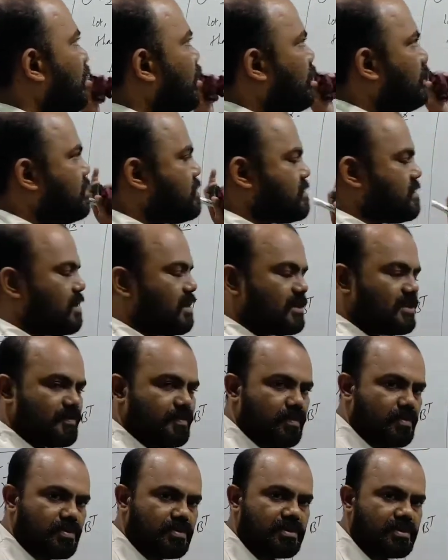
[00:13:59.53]
the
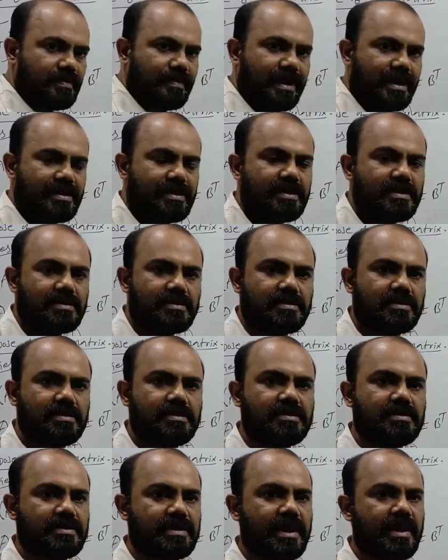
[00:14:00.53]
transposed matrix
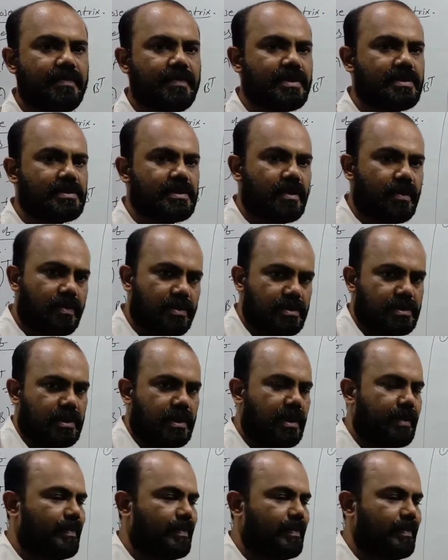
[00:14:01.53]
is same as the original